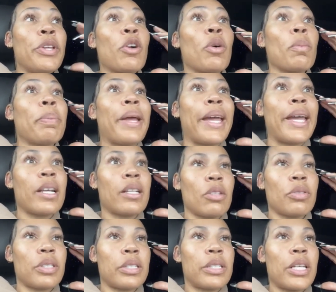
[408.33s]
We don't pay
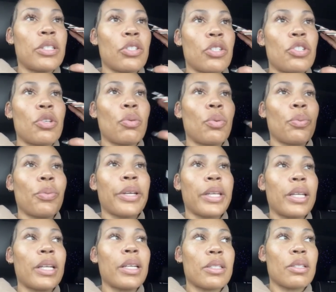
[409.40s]
close attention to when we're
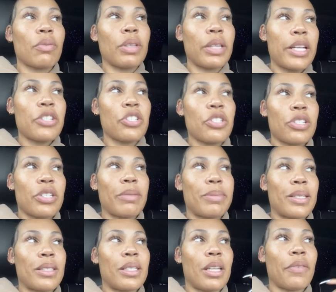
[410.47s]
getting into
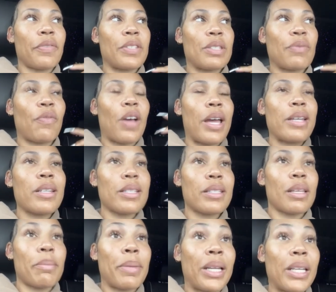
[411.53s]
relationships and stuff, is finding
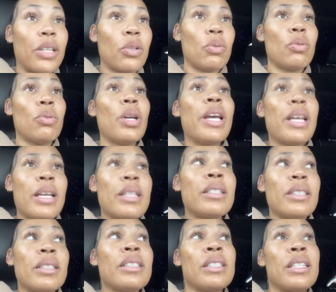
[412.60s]
somebody who
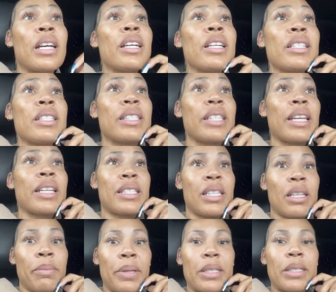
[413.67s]
does
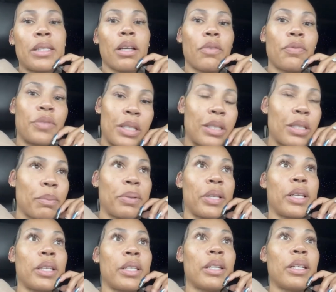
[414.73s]
exhibit
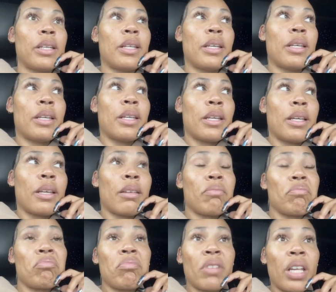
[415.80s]
self-discipline
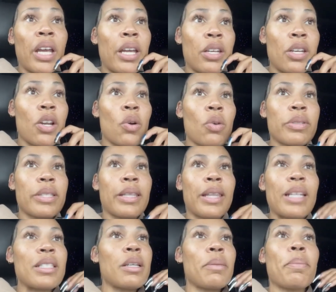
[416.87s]
and knows that
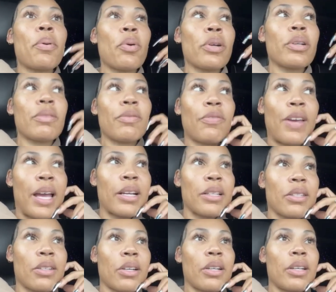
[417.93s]
that's an important
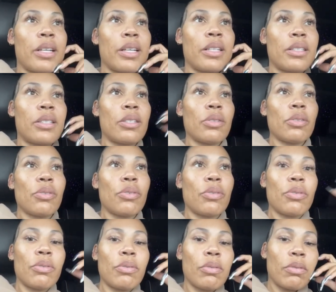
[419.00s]
factor
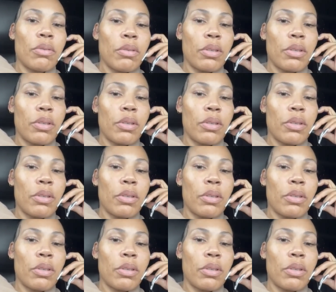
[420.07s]
into,